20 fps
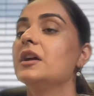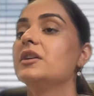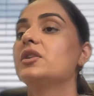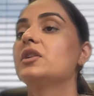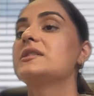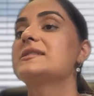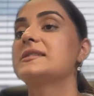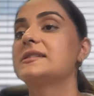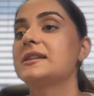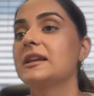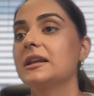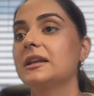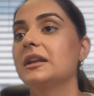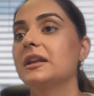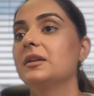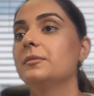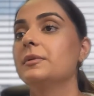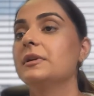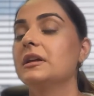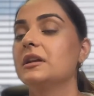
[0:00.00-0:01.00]
you're still
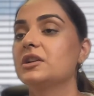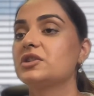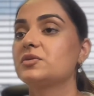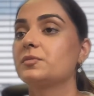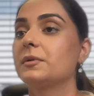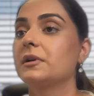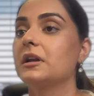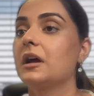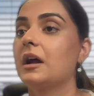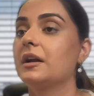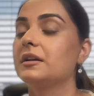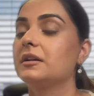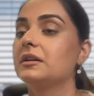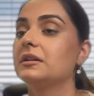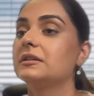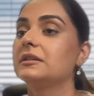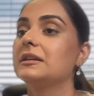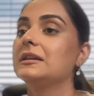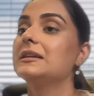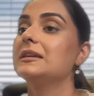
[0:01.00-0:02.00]
going to be eligible
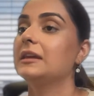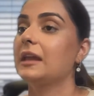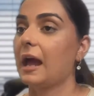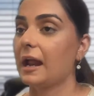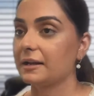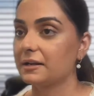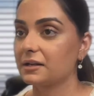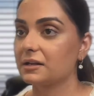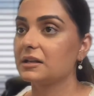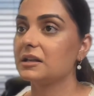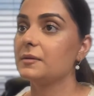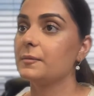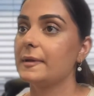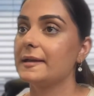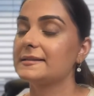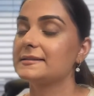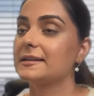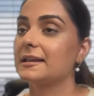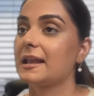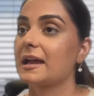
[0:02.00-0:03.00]
under the category
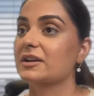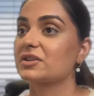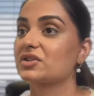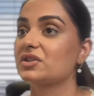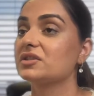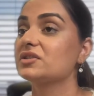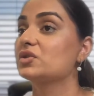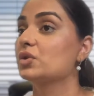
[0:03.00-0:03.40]
based selection.